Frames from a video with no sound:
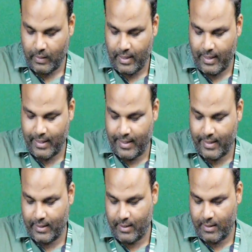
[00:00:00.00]

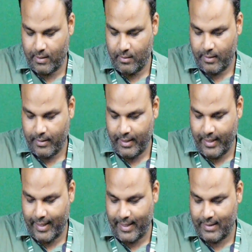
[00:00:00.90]
and A
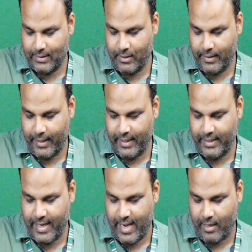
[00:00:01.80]
is the
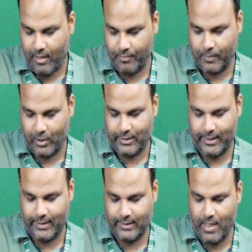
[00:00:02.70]
area of cross
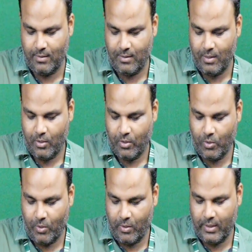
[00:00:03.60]
section,
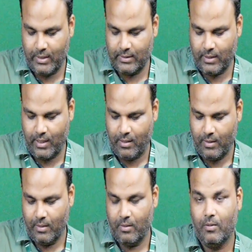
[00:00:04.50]
rho is the,
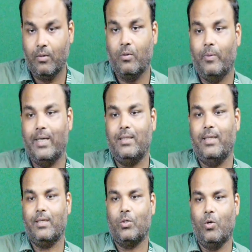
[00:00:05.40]
what is
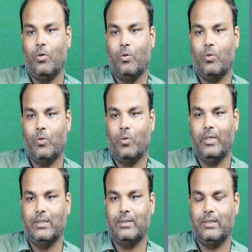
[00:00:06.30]
rho? Rho
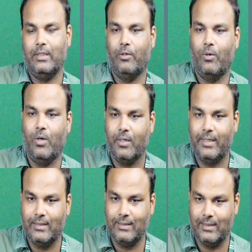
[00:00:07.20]
is your
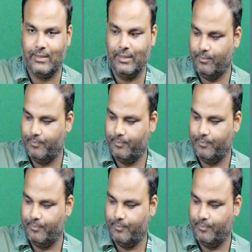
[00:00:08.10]
density.